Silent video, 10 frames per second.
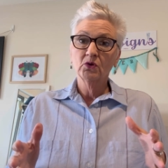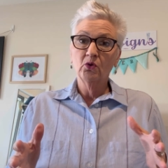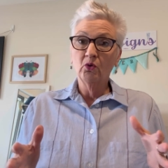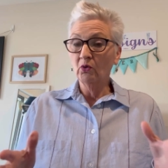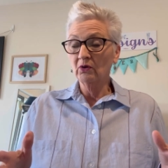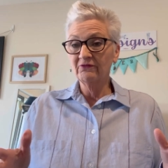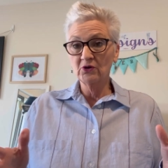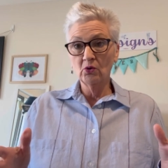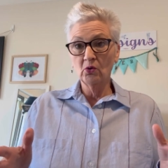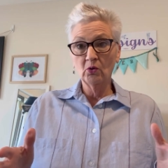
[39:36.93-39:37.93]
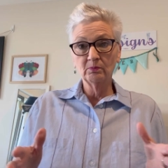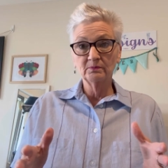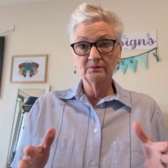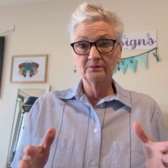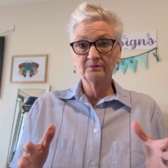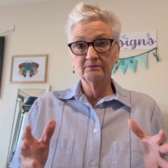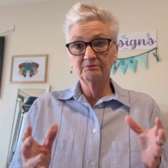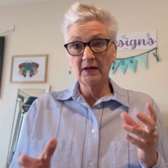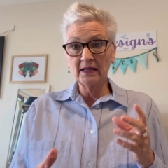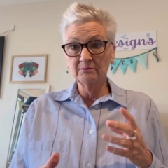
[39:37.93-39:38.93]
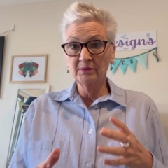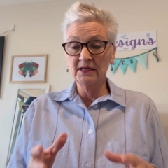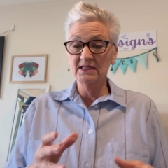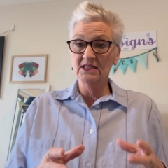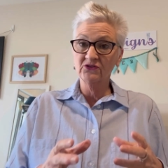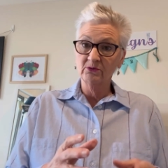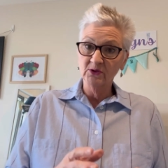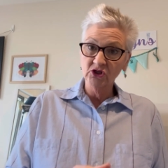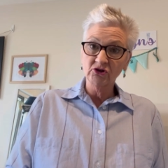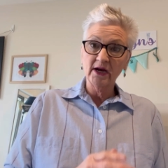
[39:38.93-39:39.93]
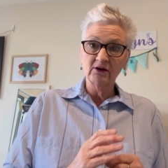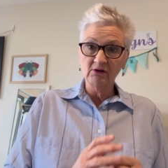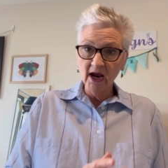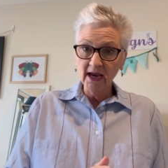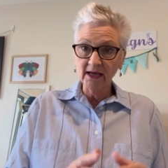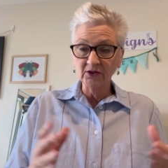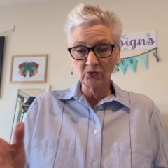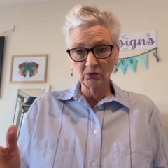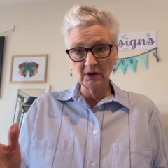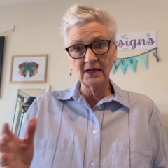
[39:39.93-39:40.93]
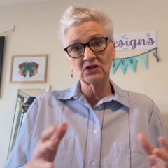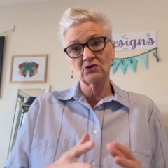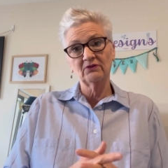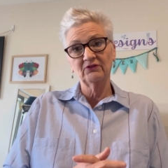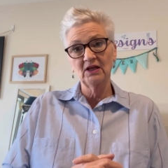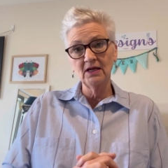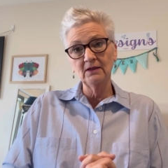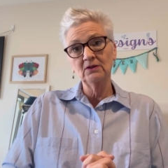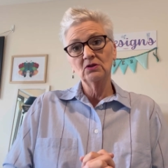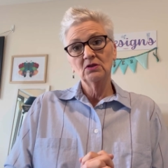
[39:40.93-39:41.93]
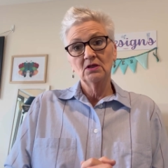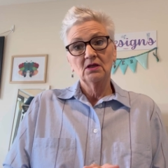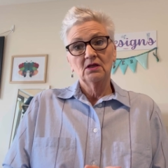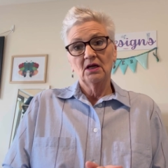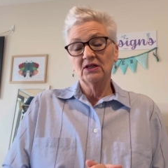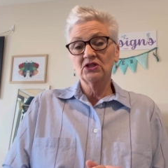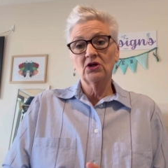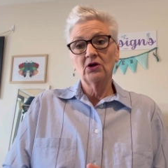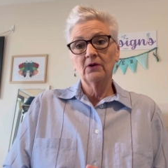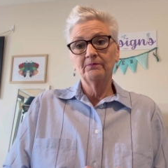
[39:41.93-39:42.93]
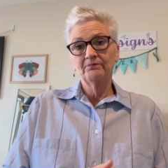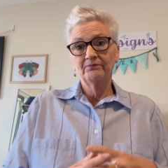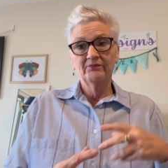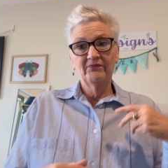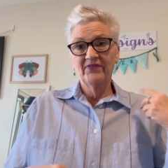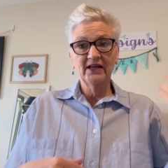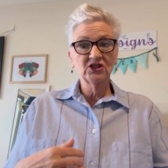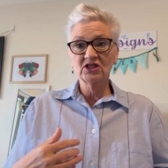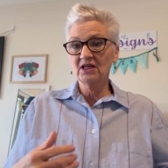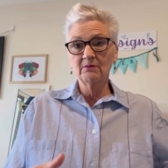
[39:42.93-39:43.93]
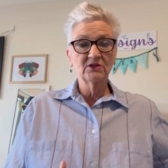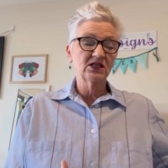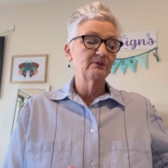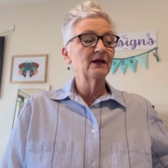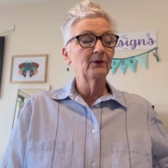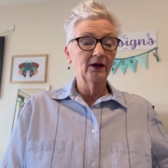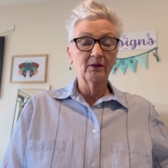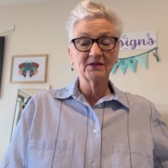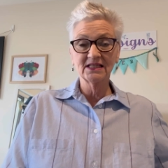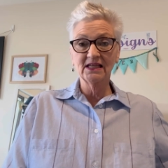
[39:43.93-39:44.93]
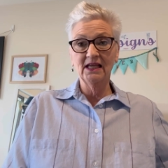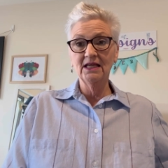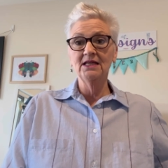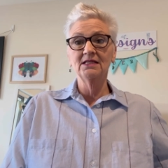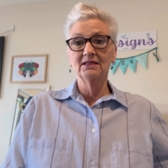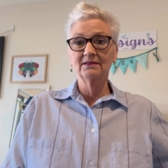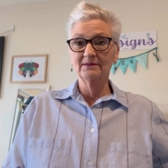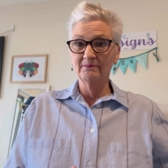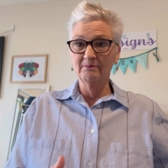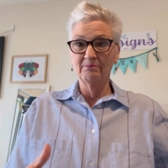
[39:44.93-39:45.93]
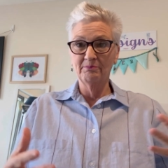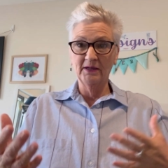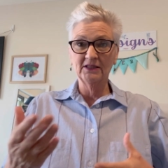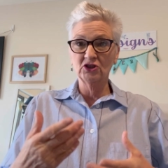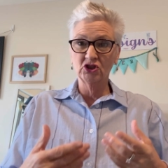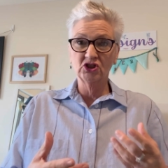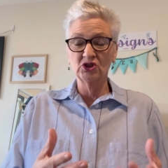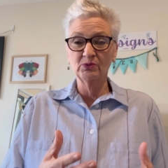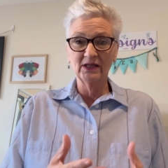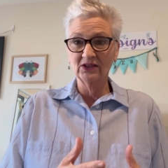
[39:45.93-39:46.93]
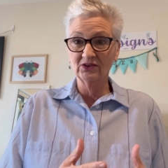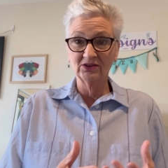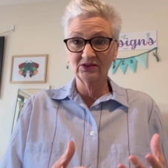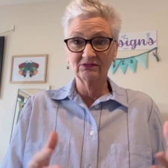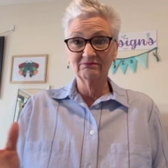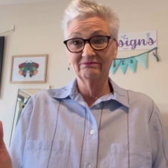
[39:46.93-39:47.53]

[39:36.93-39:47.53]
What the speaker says: all of your pattern pieces from the straight grain and all that sort of thing. And so that just comes to me when I'm seeing it, but doing it on